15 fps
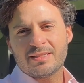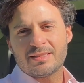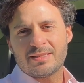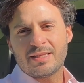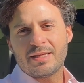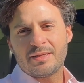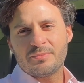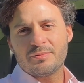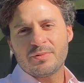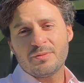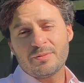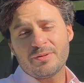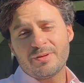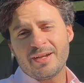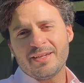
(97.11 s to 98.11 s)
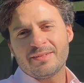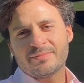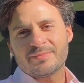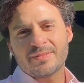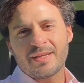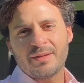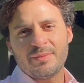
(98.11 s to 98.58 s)
that we were right.
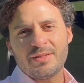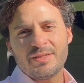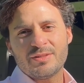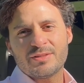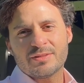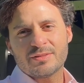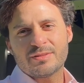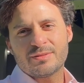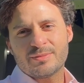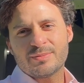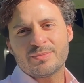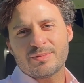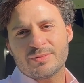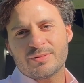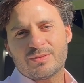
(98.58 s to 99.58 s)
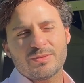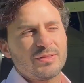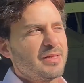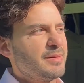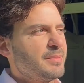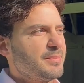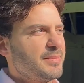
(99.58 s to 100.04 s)
I mean, it just took
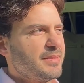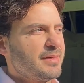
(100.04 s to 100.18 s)
up